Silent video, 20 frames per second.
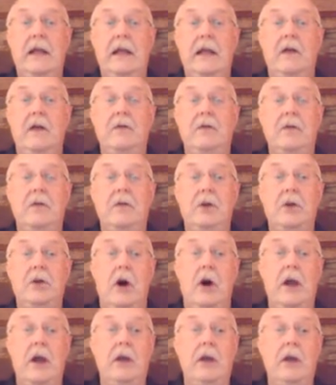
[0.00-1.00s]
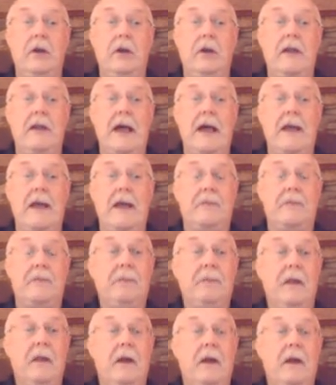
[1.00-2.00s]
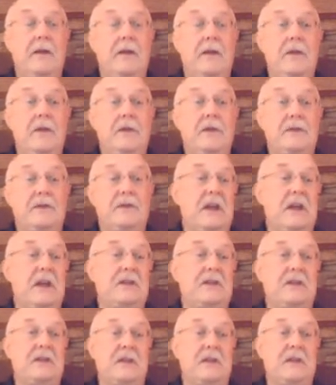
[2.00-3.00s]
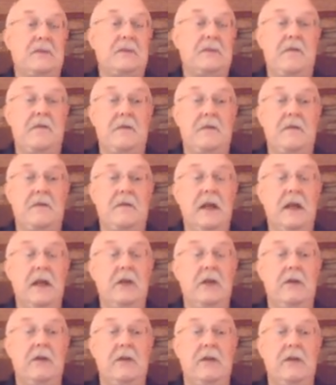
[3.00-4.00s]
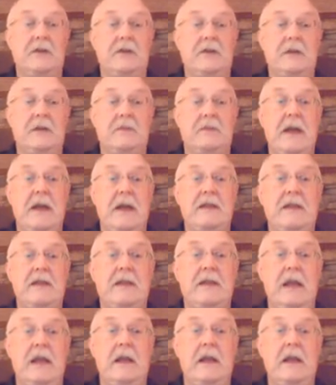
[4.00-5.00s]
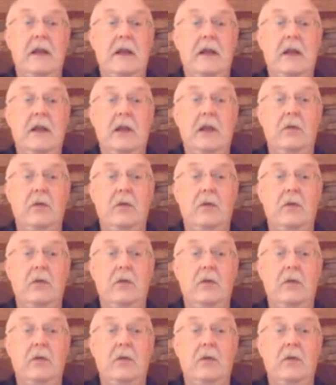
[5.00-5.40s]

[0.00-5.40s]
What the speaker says: Now, if you had gone and looked at a W6 by 15 or a W6 by 18,